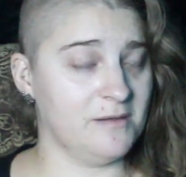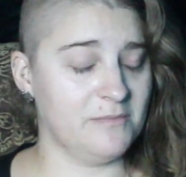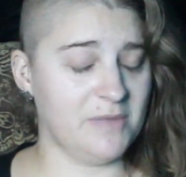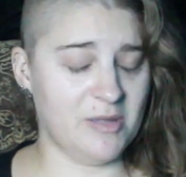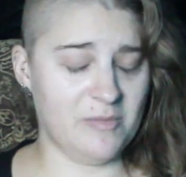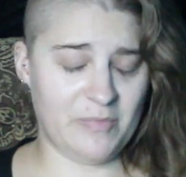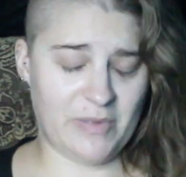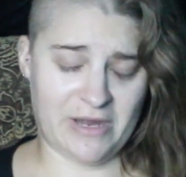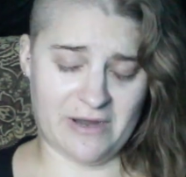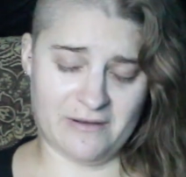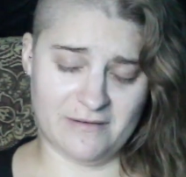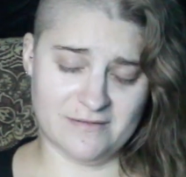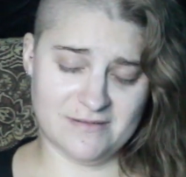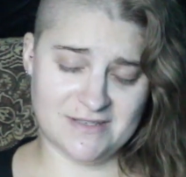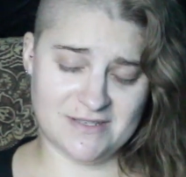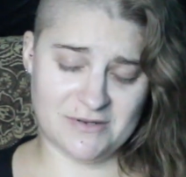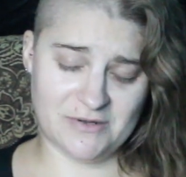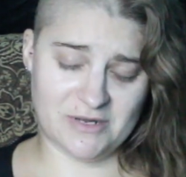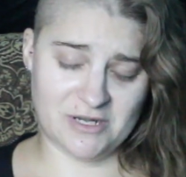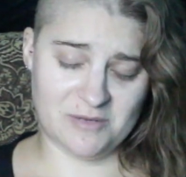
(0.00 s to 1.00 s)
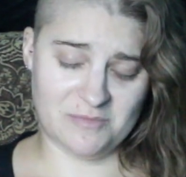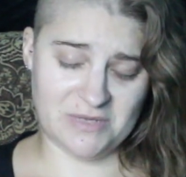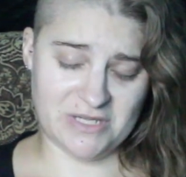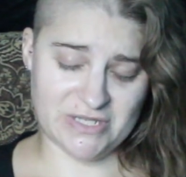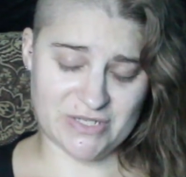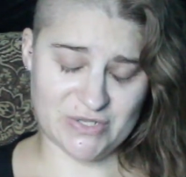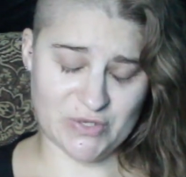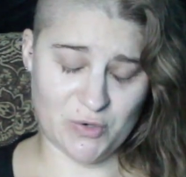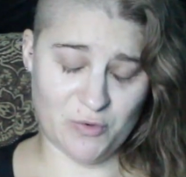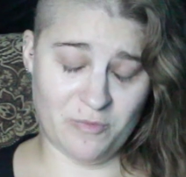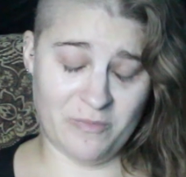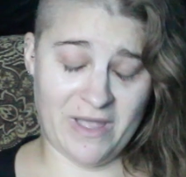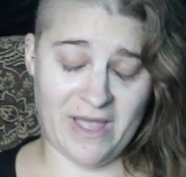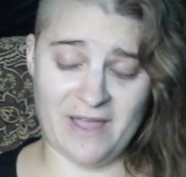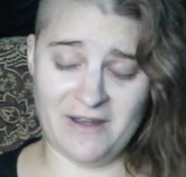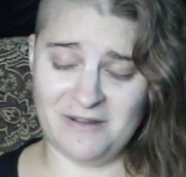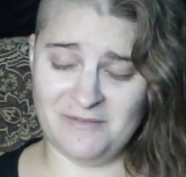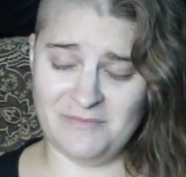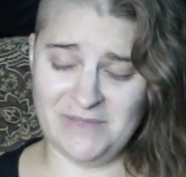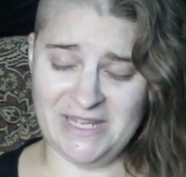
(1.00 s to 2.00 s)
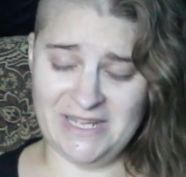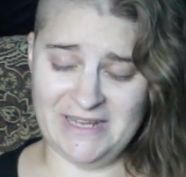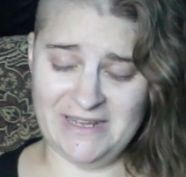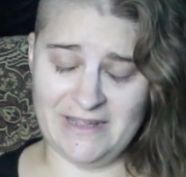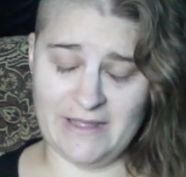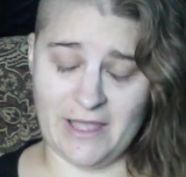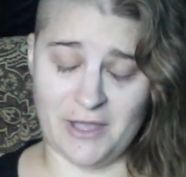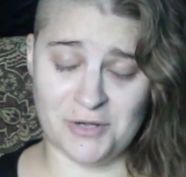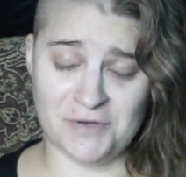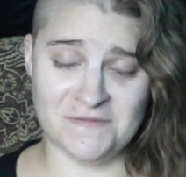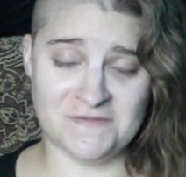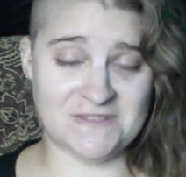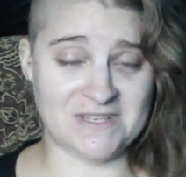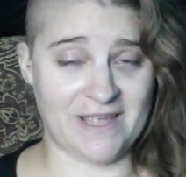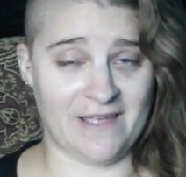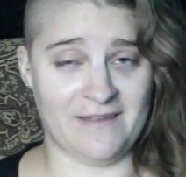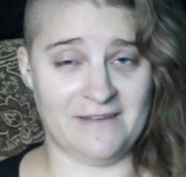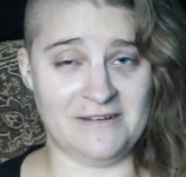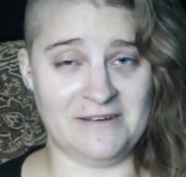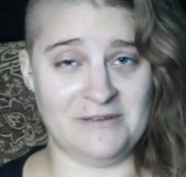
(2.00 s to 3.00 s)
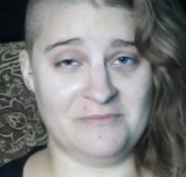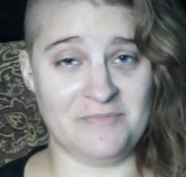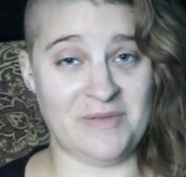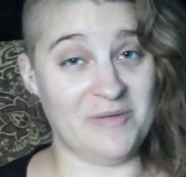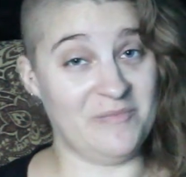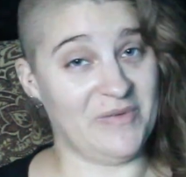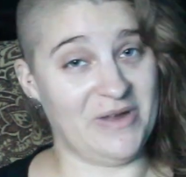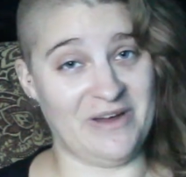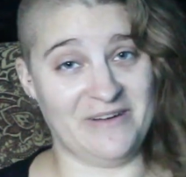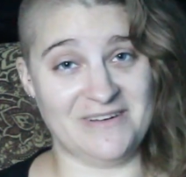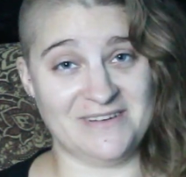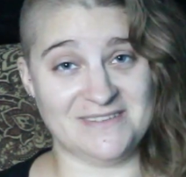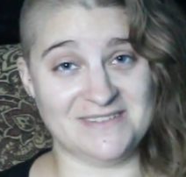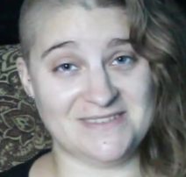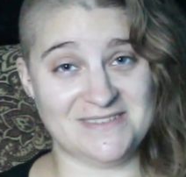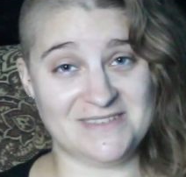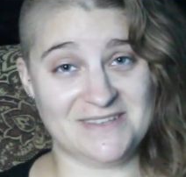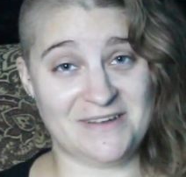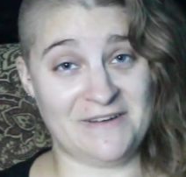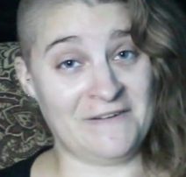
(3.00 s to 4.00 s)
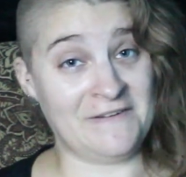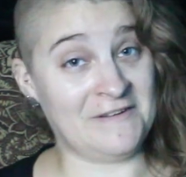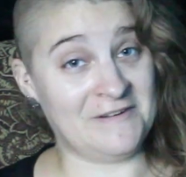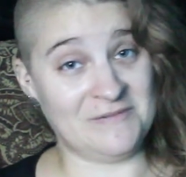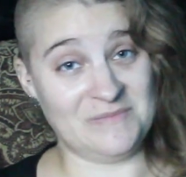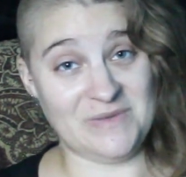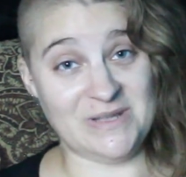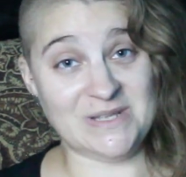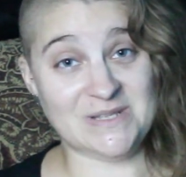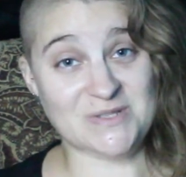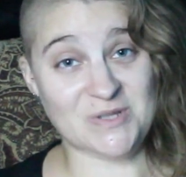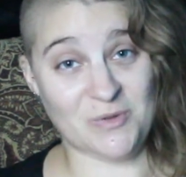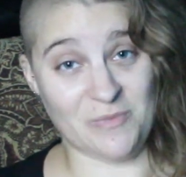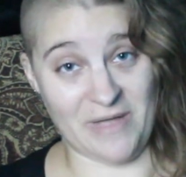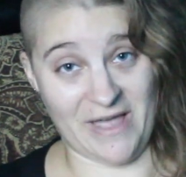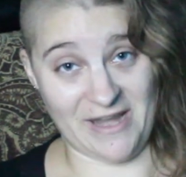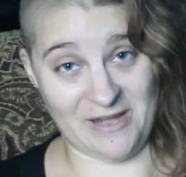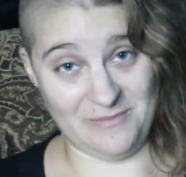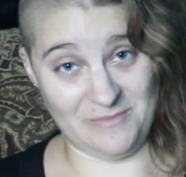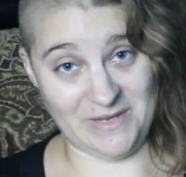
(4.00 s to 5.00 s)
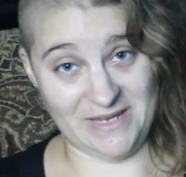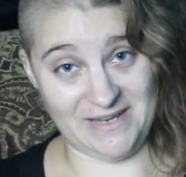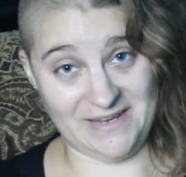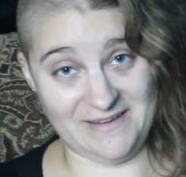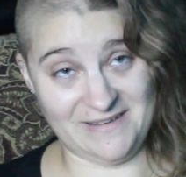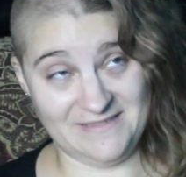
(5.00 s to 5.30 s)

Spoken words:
My parents are gonna be so mad at me. Out of 10, my parents are gonna be so mad at me.